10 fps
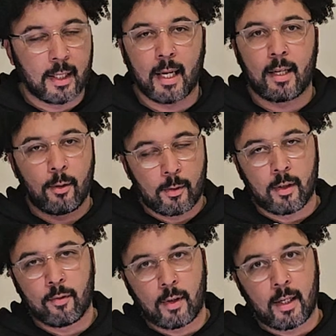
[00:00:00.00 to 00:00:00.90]
They can't use
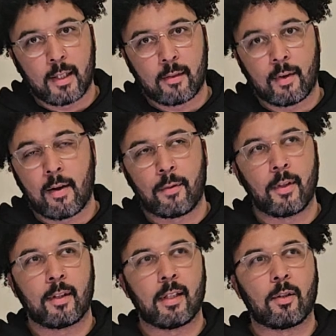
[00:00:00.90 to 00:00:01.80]
the device. For
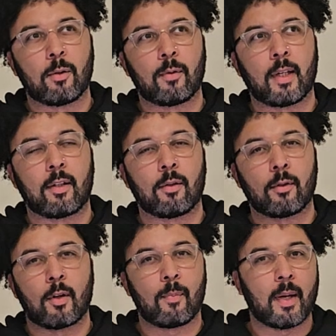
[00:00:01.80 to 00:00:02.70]
others, it's sort of like it's
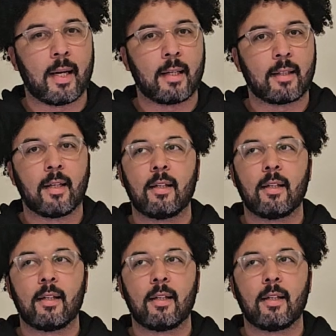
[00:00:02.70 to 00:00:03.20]
not so bad.